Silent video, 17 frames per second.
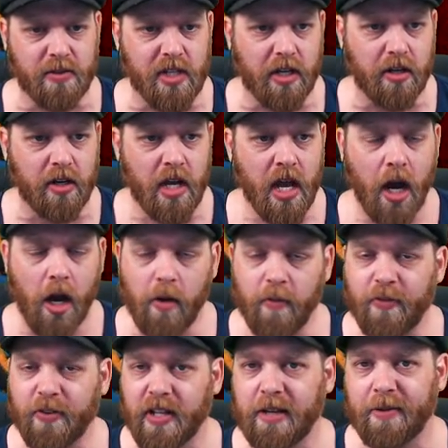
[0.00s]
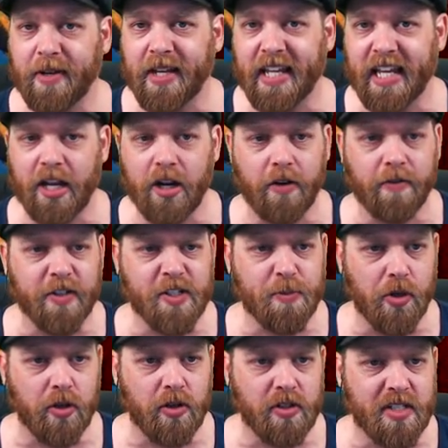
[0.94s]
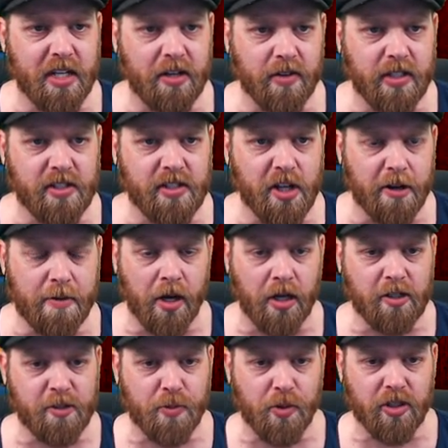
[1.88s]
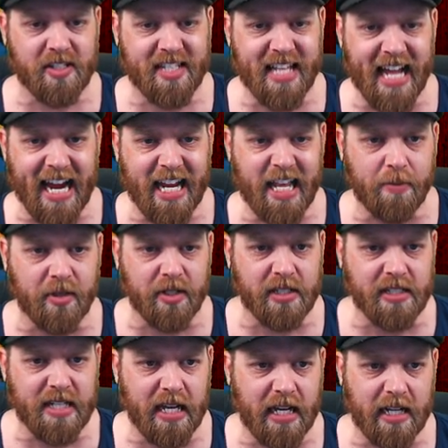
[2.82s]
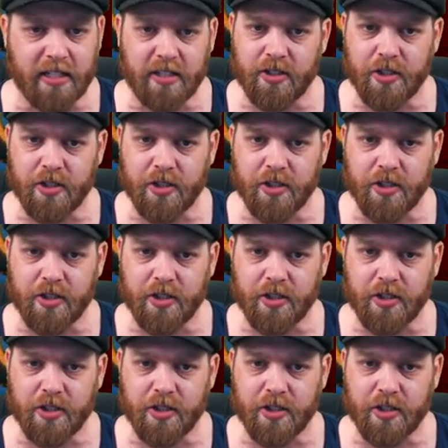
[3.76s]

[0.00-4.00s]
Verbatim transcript: So hopefully we can get over Spurs here at the Tottenham Hotspur Stadium and uh,